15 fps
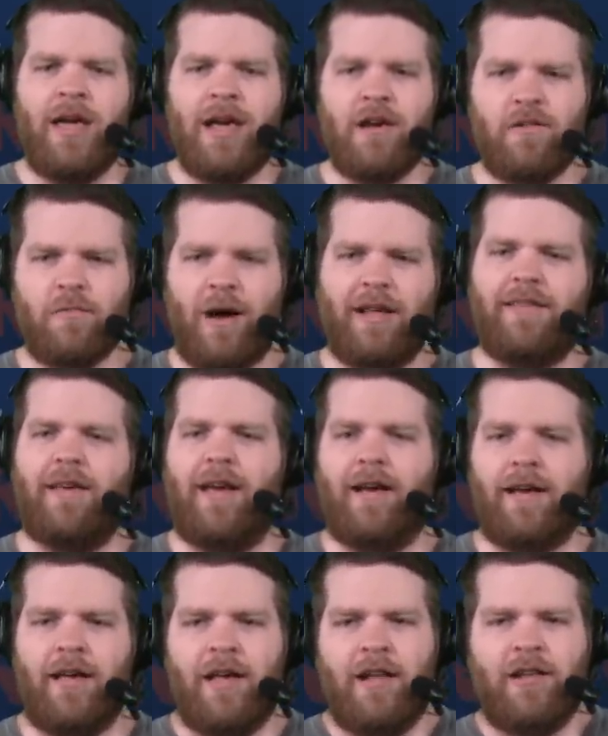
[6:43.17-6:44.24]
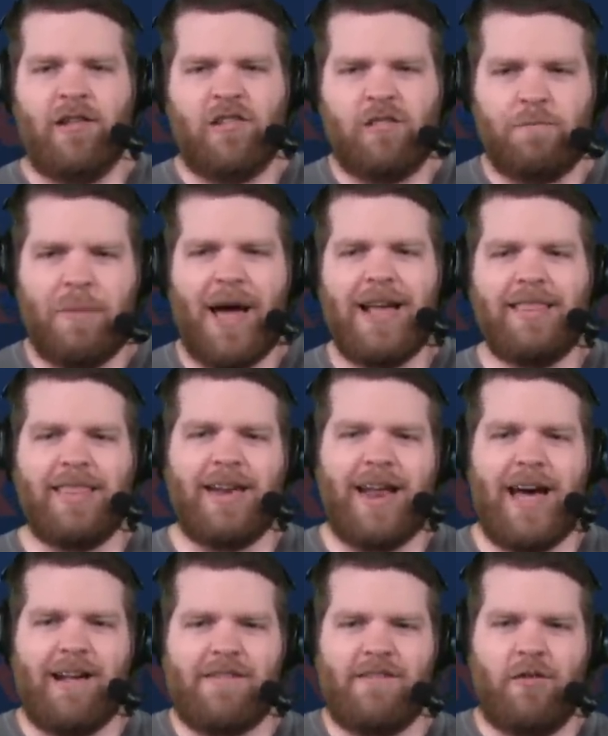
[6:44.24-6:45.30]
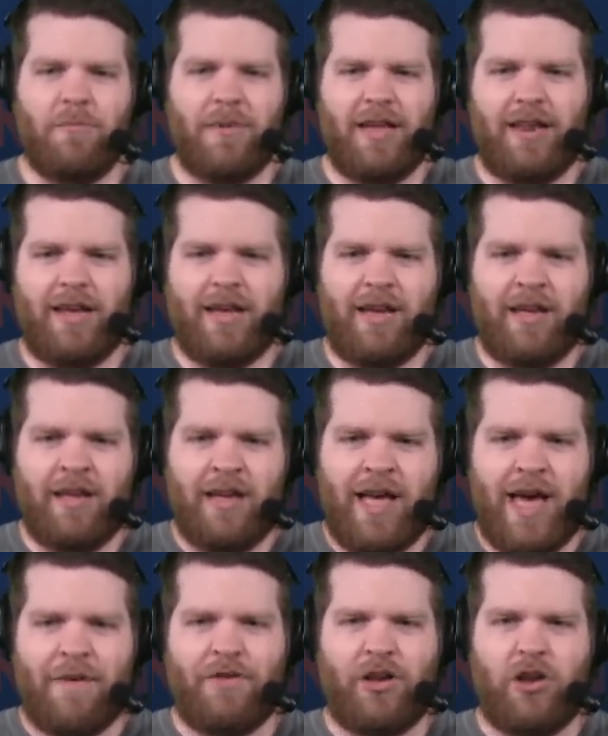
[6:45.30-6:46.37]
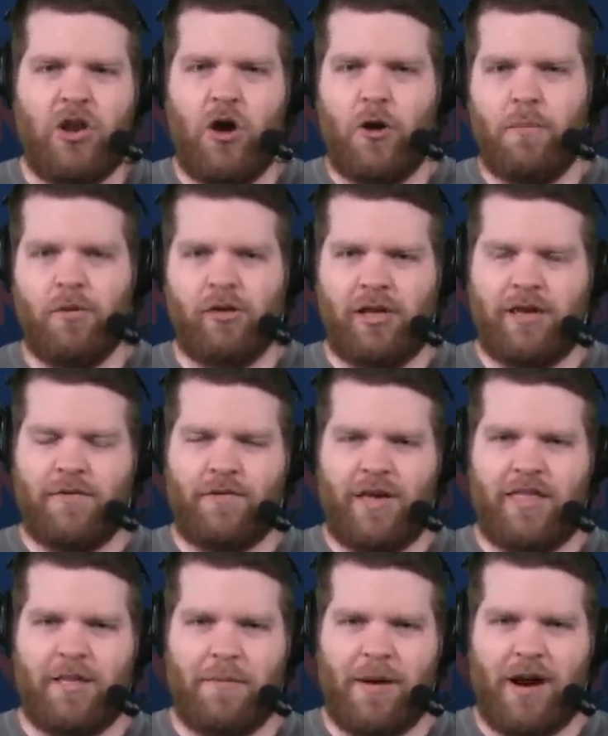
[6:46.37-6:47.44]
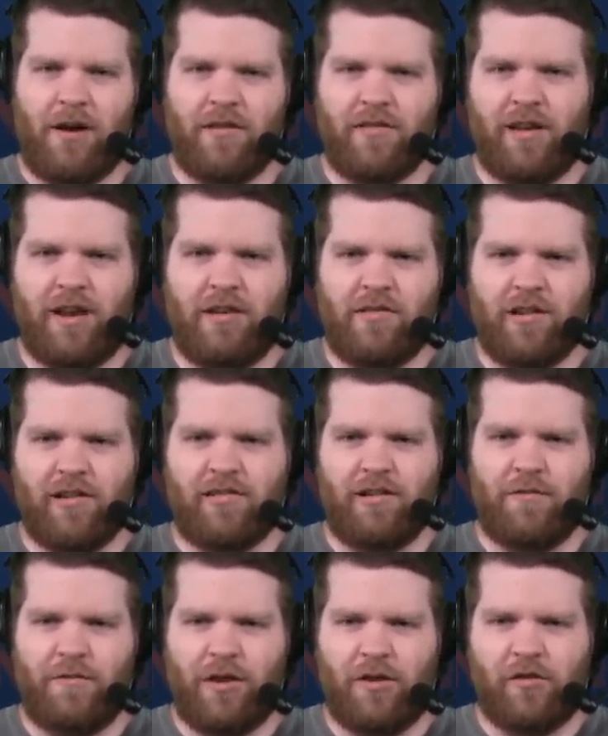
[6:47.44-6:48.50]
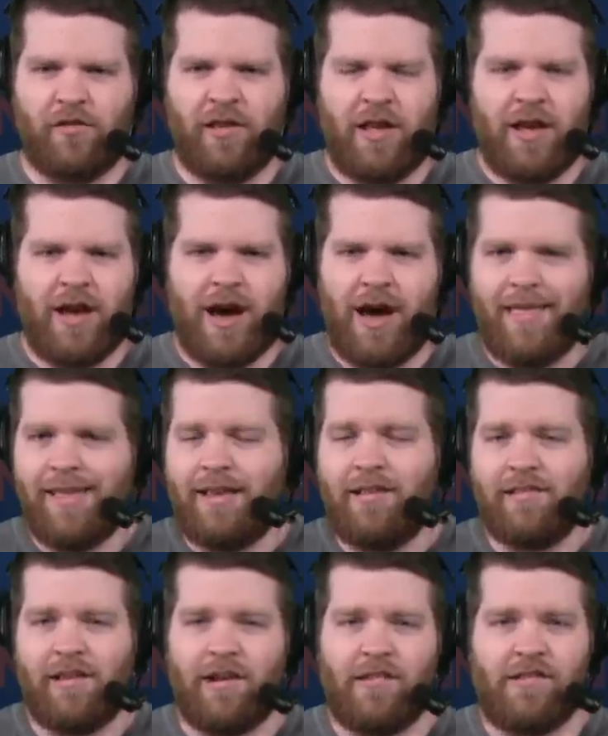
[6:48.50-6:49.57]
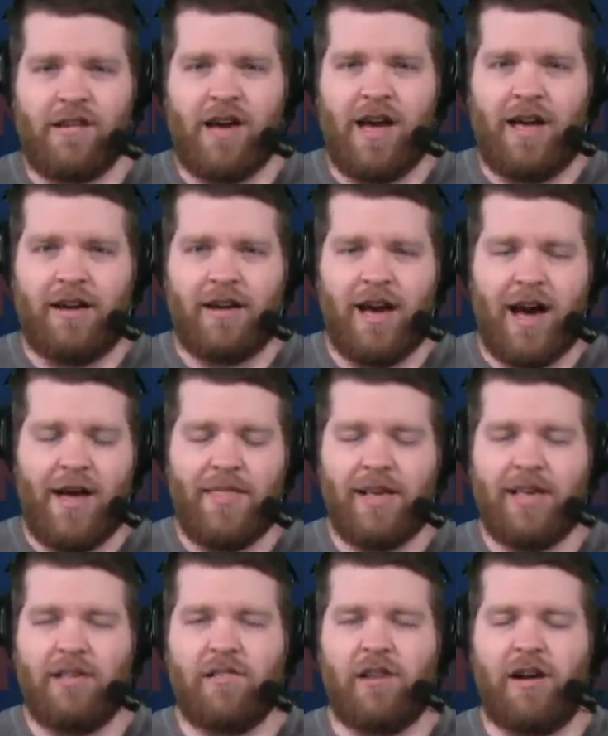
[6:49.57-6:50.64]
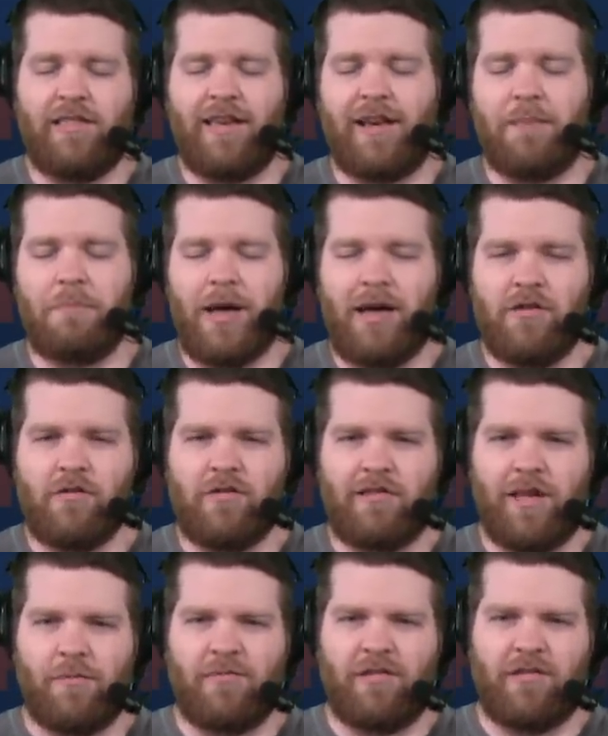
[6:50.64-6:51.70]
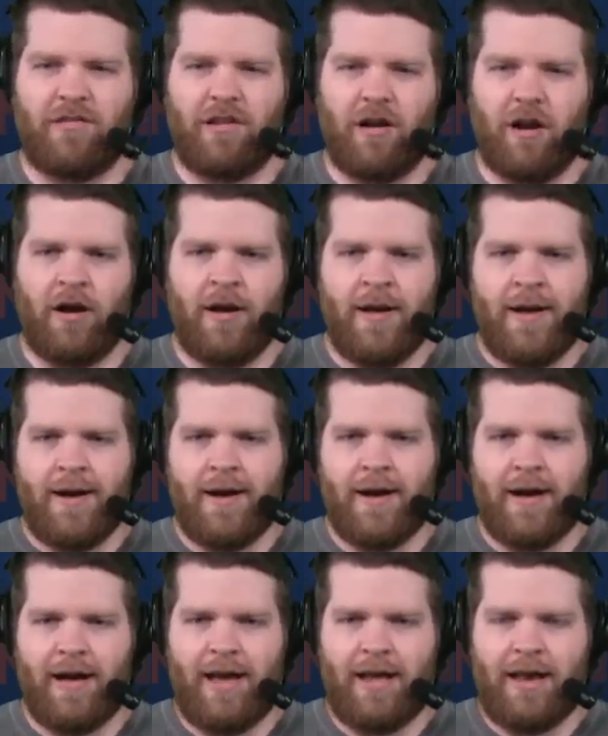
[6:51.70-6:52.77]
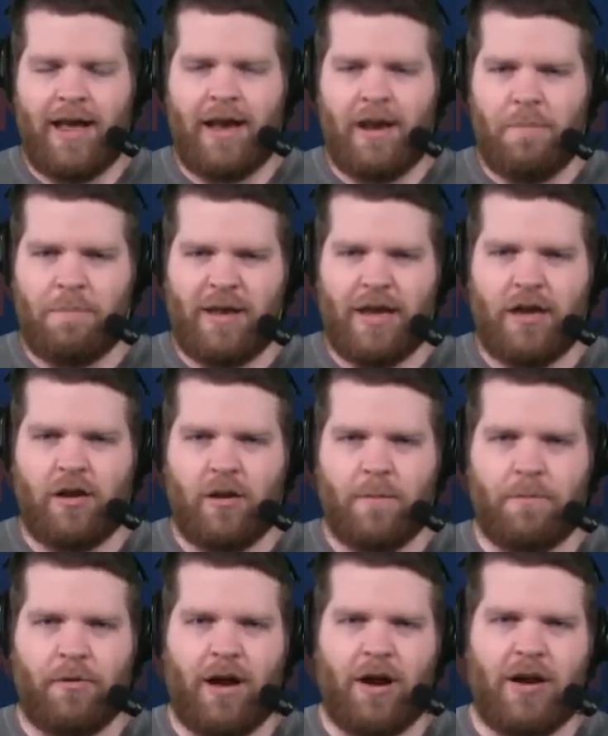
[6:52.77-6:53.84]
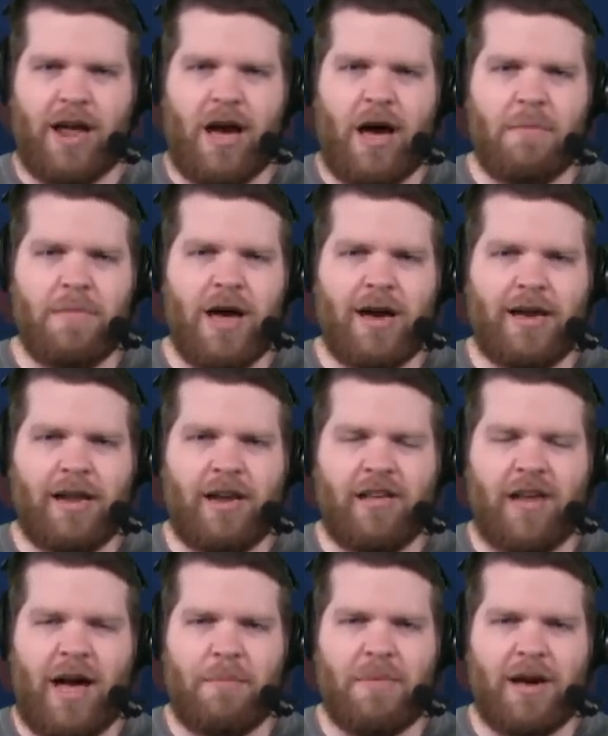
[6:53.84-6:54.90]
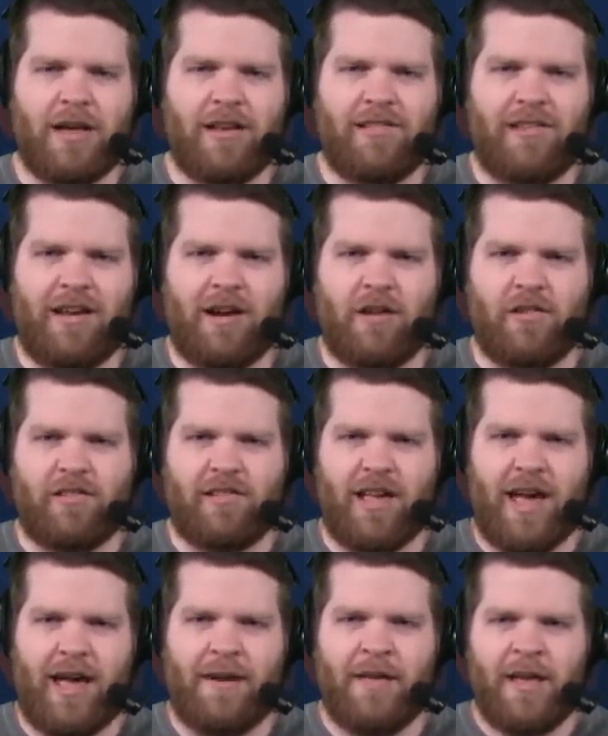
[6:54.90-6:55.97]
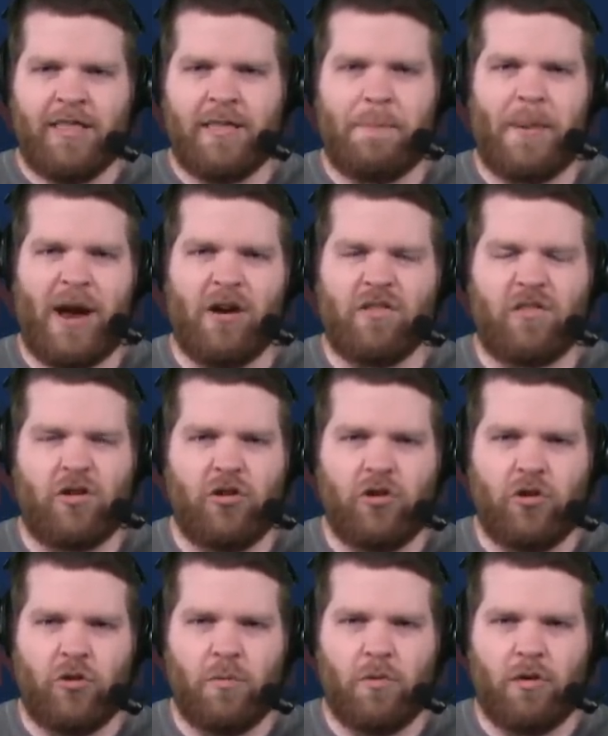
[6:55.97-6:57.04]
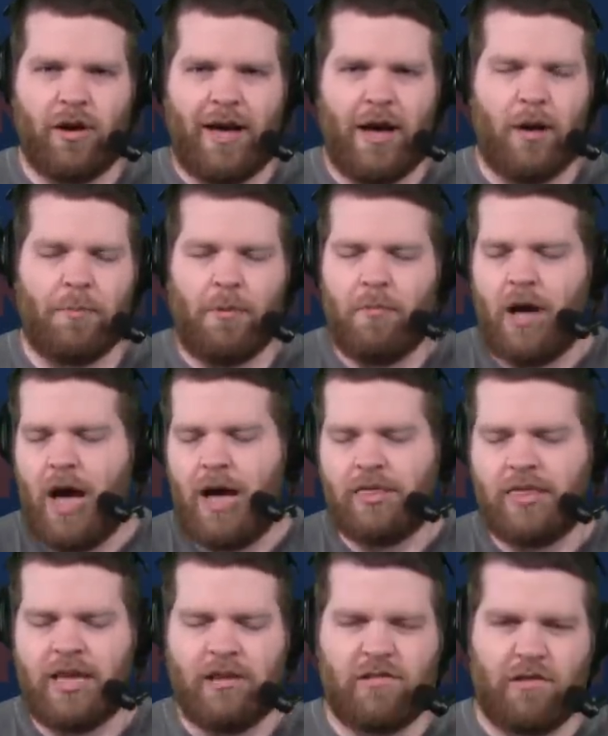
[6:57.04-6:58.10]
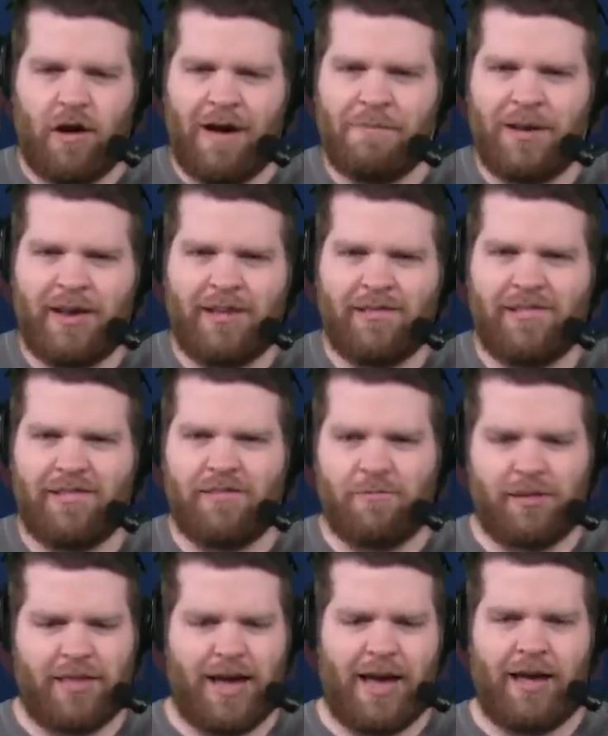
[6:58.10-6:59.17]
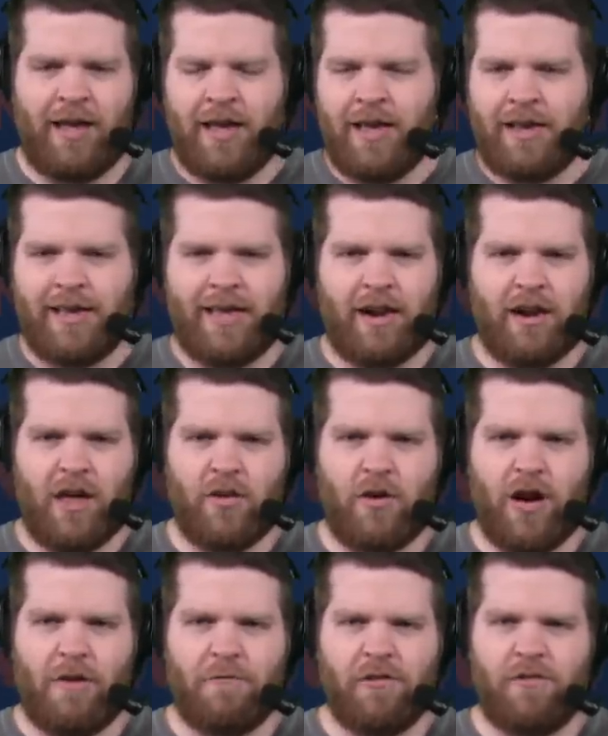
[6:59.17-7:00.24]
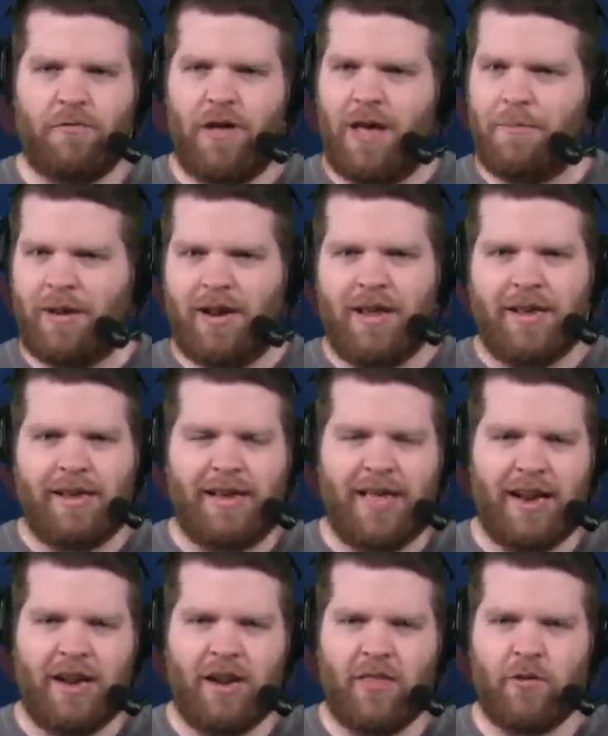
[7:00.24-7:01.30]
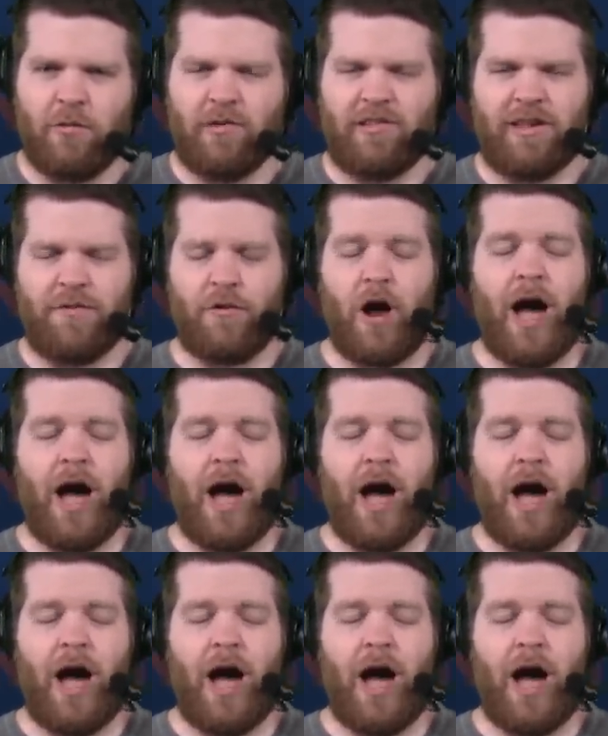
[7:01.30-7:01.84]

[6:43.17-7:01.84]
Here's my take. Despite the national media having no belief in the Bears and in Justin Fields, I think he's going to shine. I think he's going to take major steps this year uh, and, and, be a good player. Now, I'm not going to I'm not going to sit here and say the Bears couldn't do more to help him. I think so. I've been consistent with that. Get another offensive lineman get another receiver.